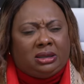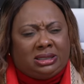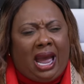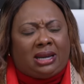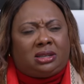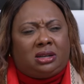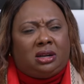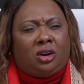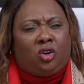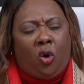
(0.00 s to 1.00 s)
that
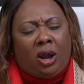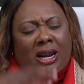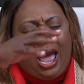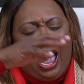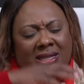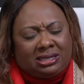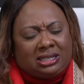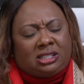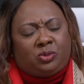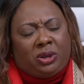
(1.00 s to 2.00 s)
God's hands
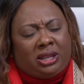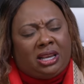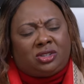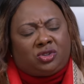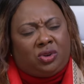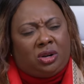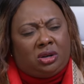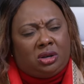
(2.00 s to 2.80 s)
is with Israel.